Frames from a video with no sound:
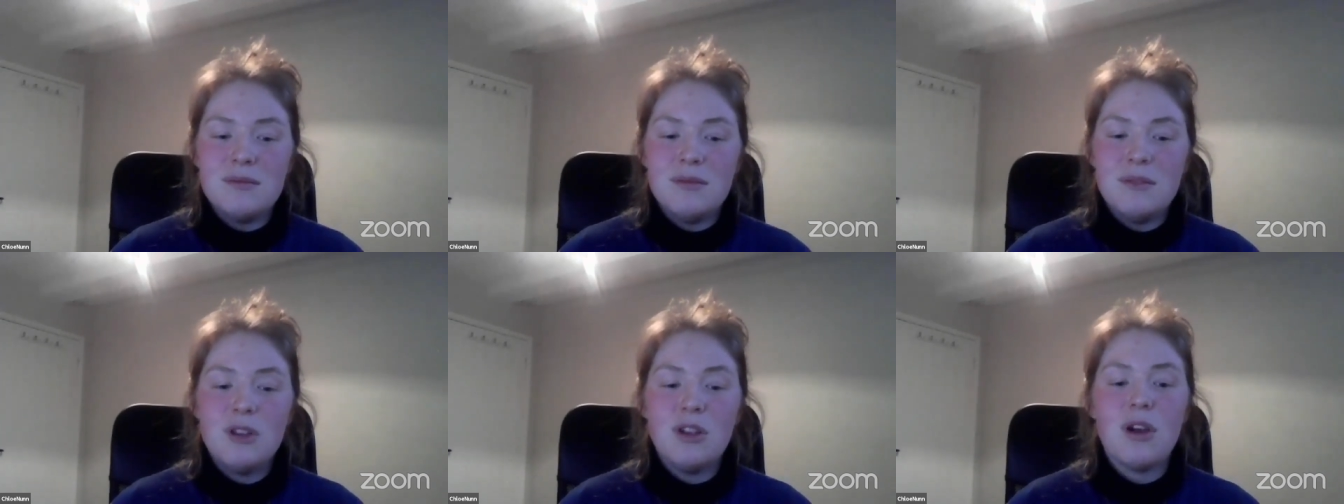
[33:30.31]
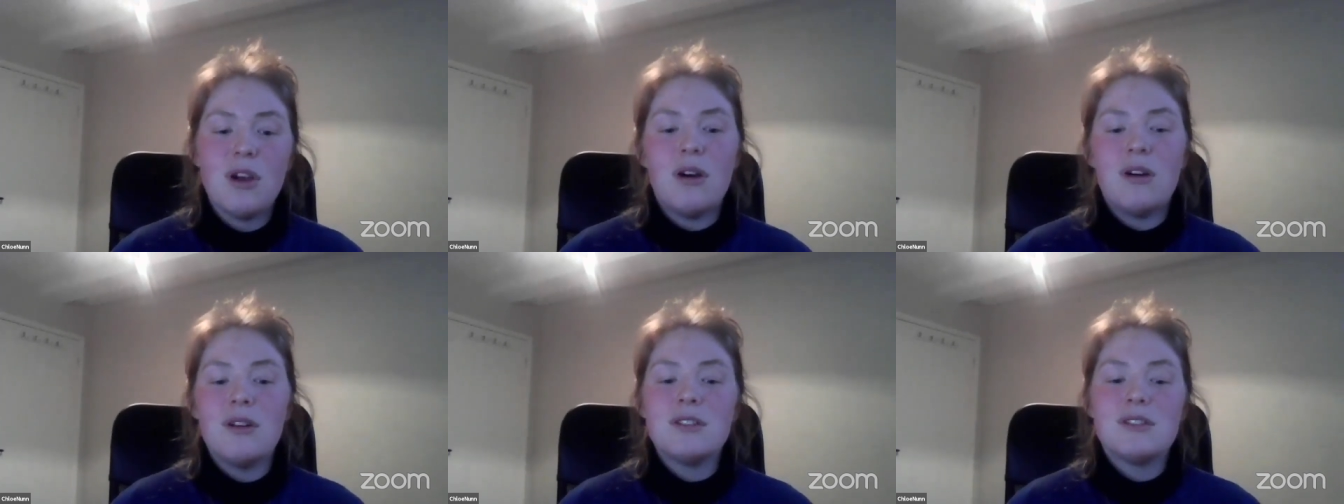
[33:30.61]

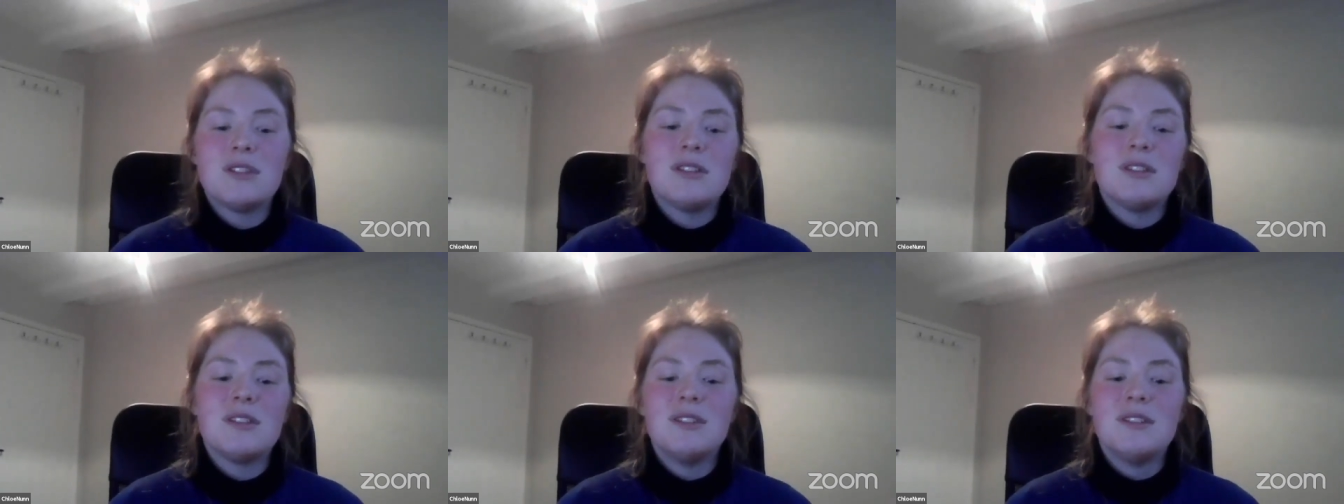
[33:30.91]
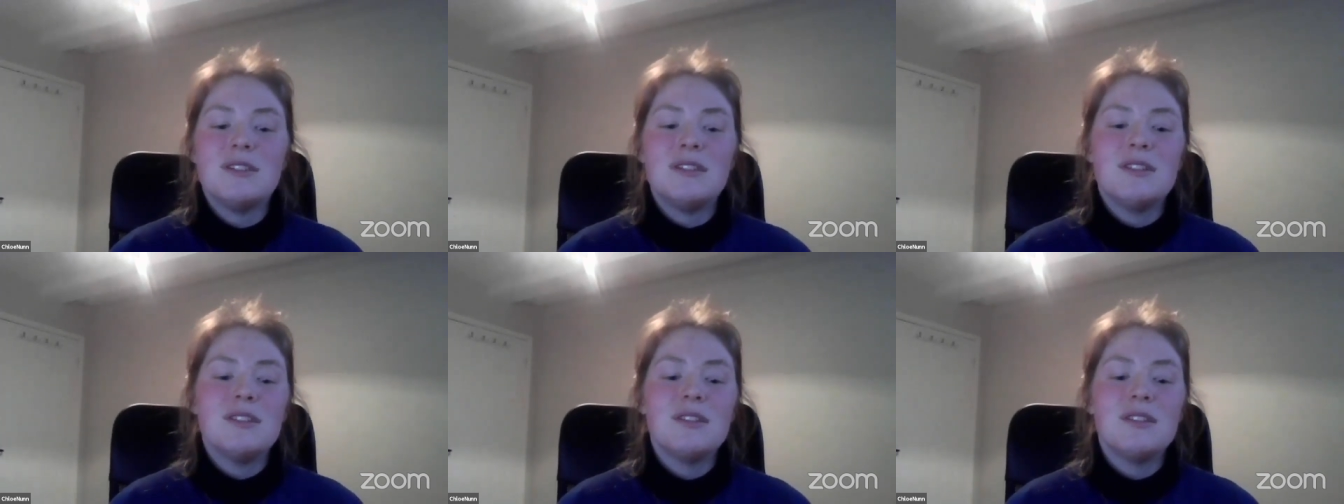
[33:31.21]
not
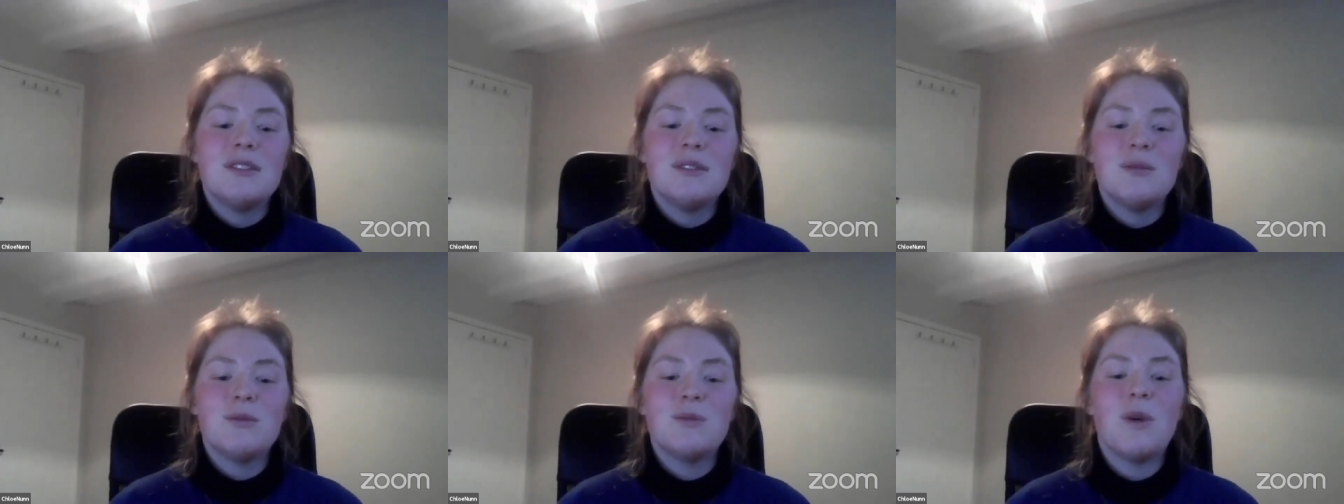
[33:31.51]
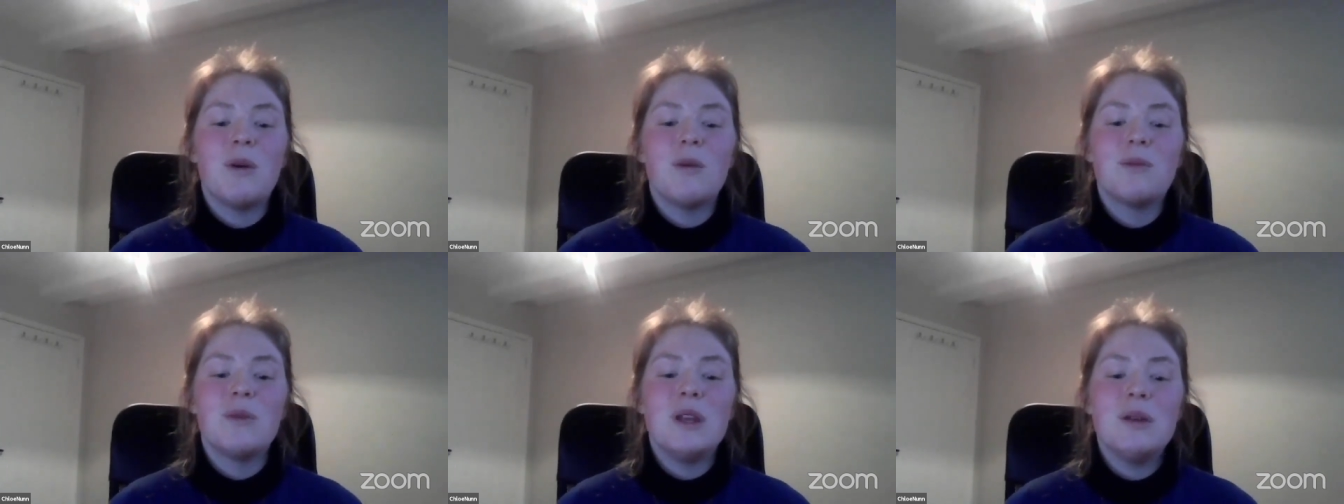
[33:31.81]

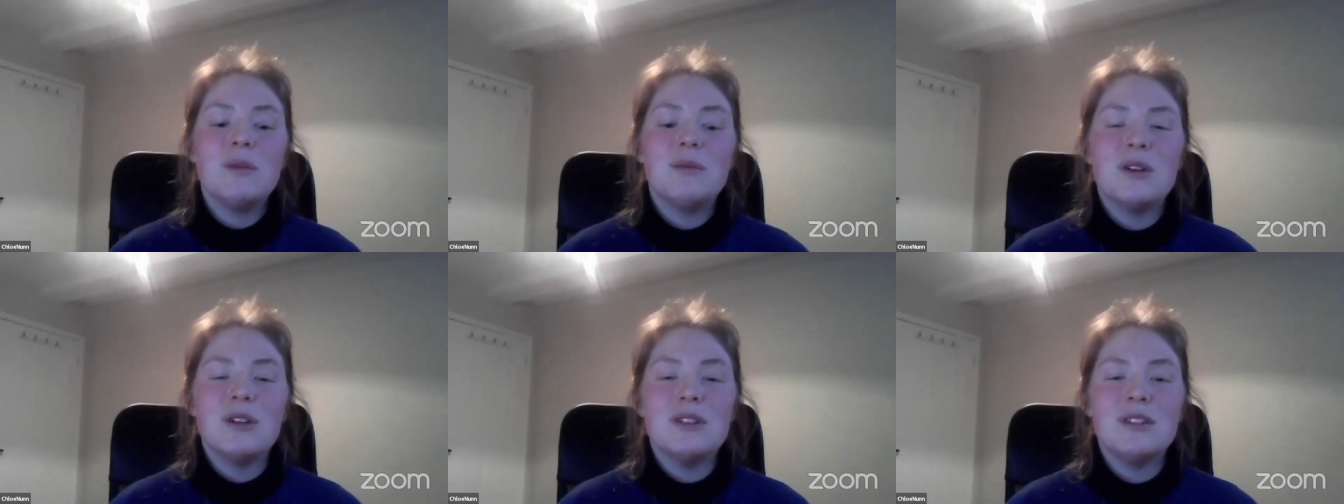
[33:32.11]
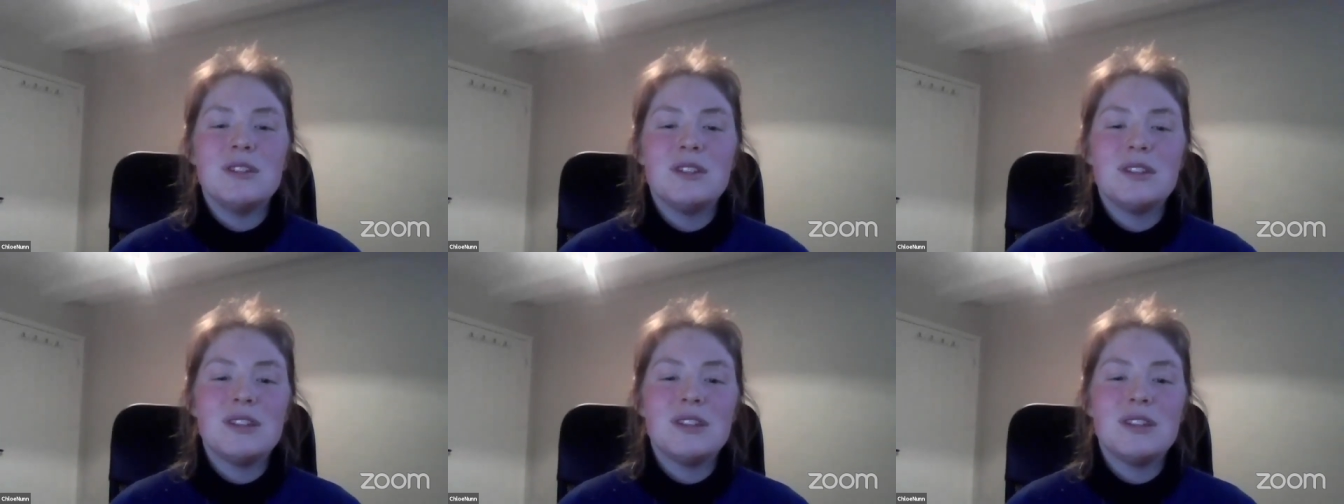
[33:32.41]
what we would